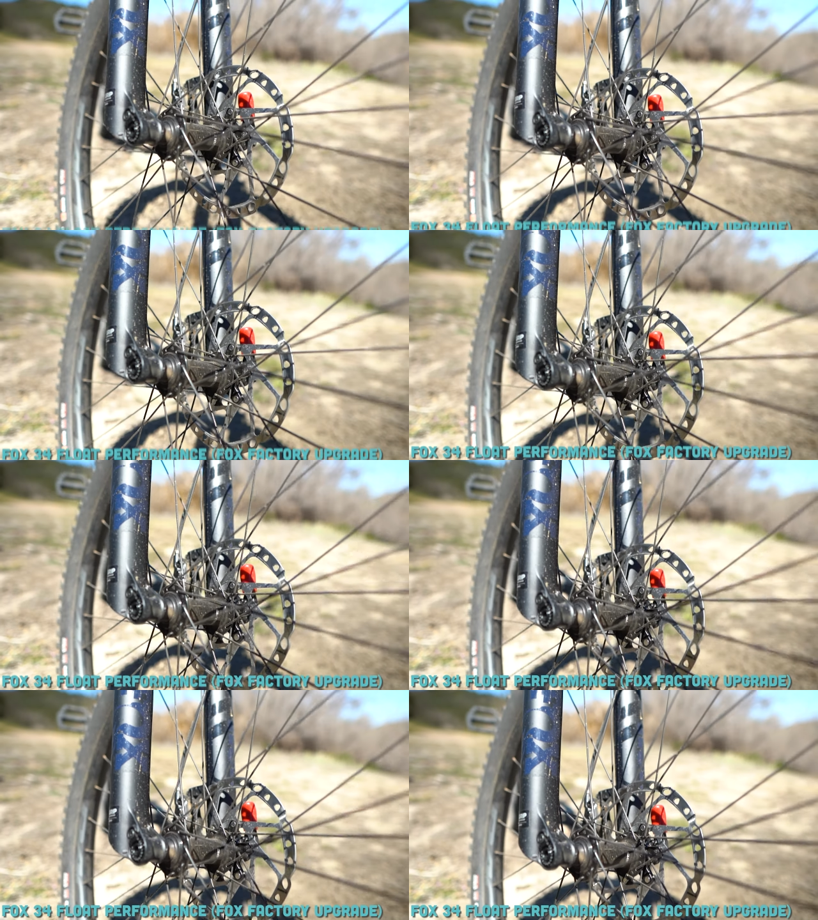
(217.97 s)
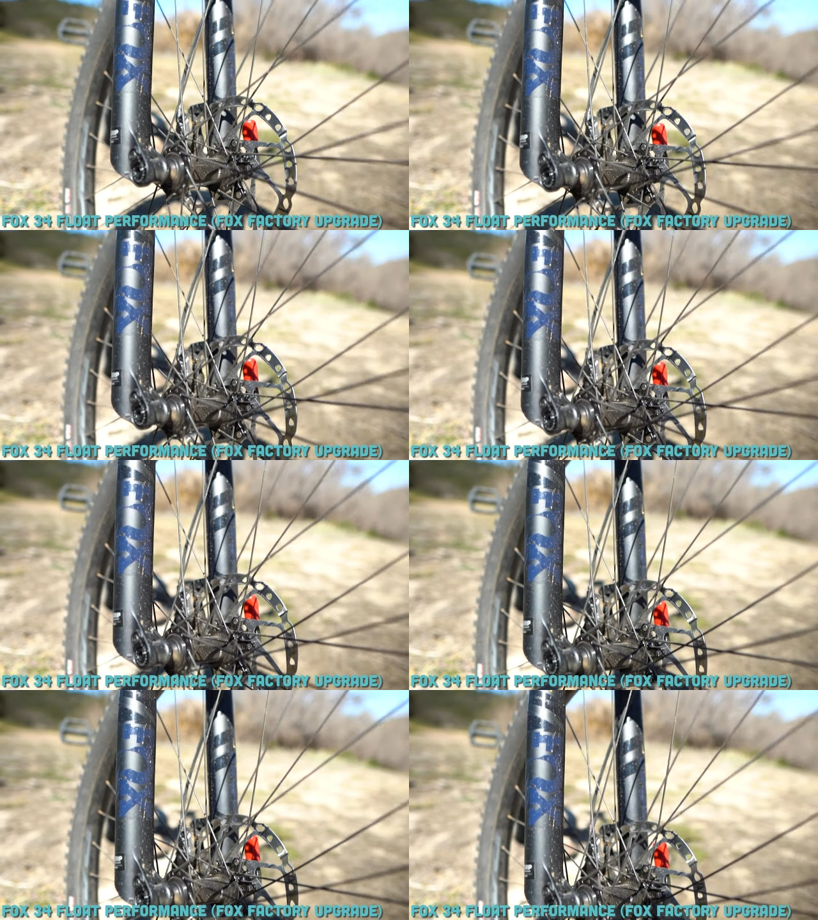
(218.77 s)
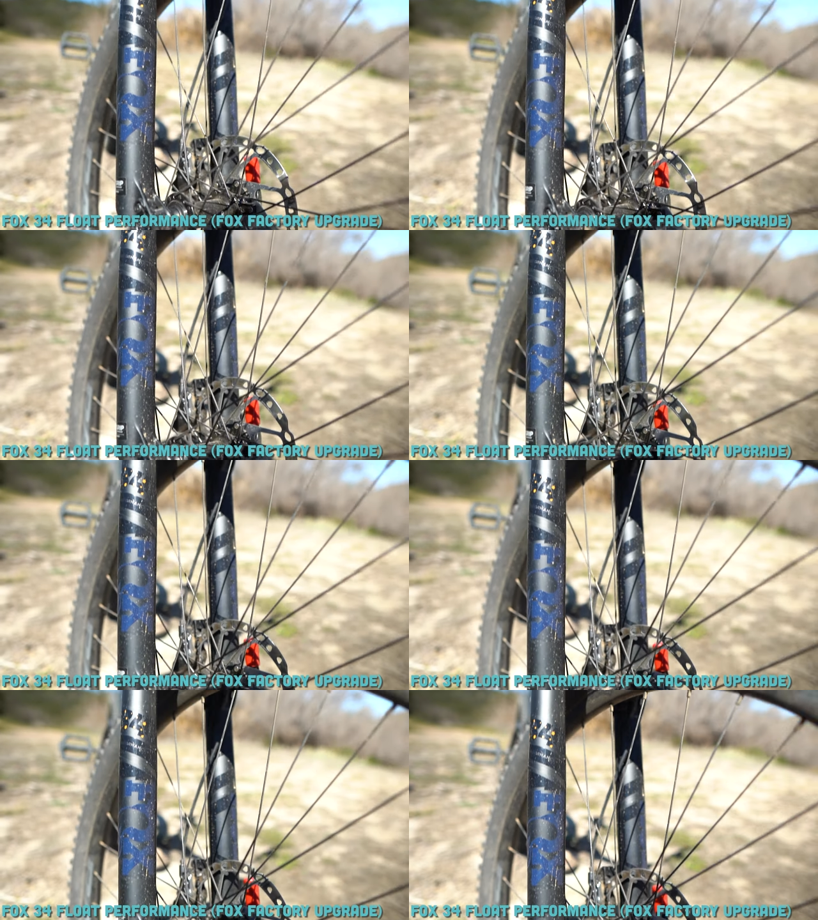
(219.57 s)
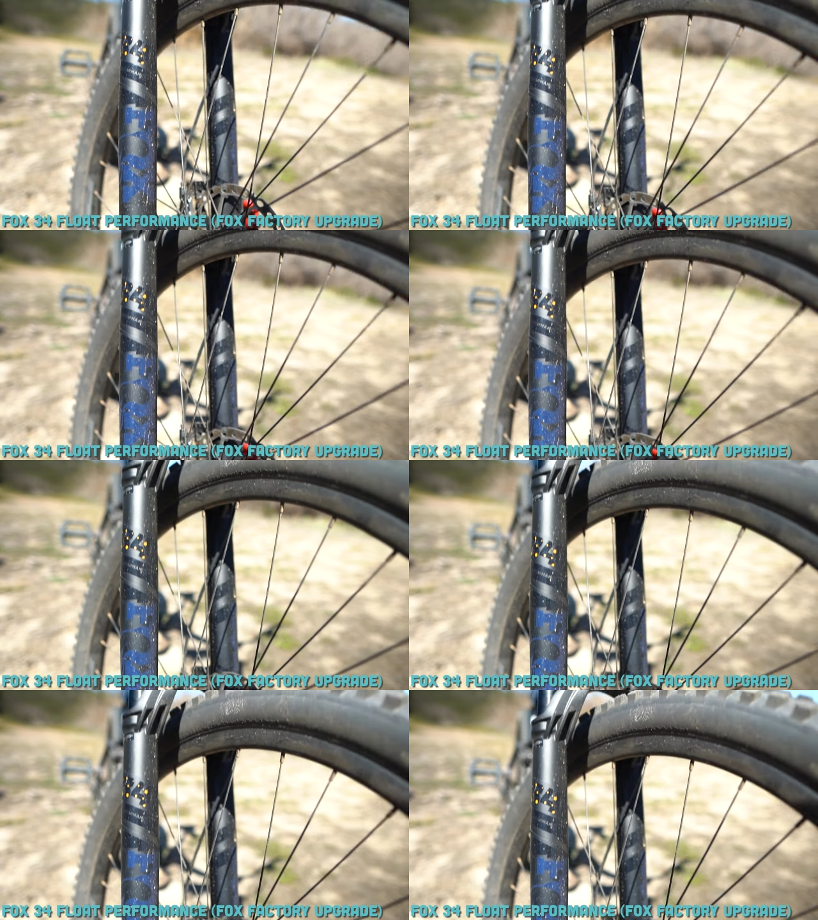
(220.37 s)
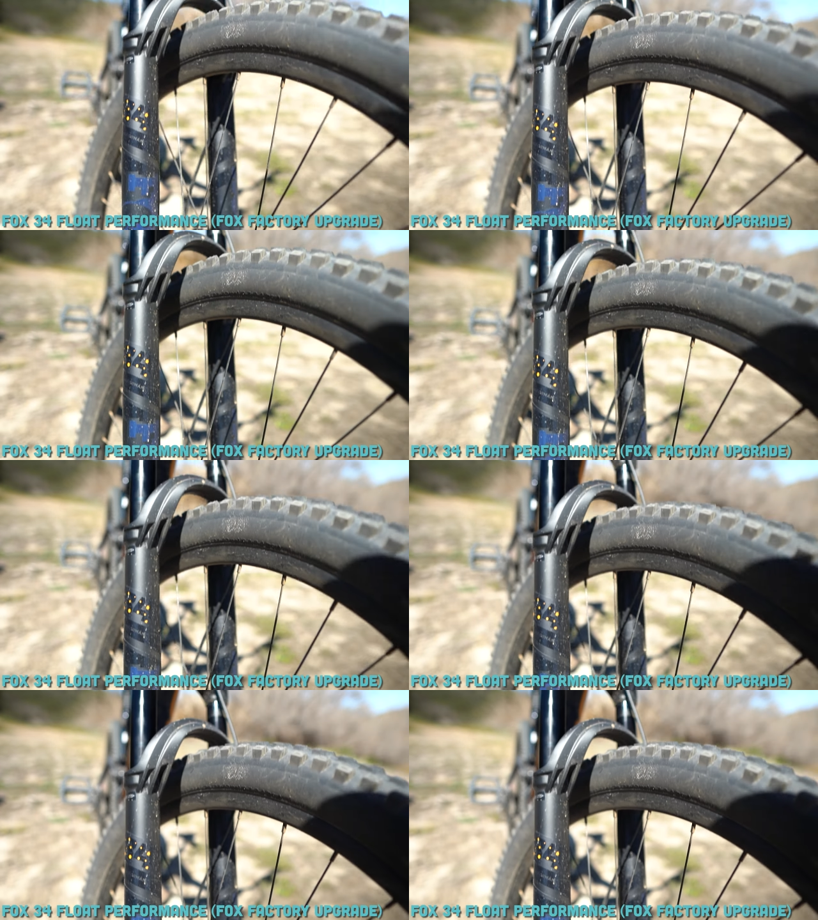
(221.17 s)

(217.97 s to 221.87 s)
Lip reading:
(no speaker visible)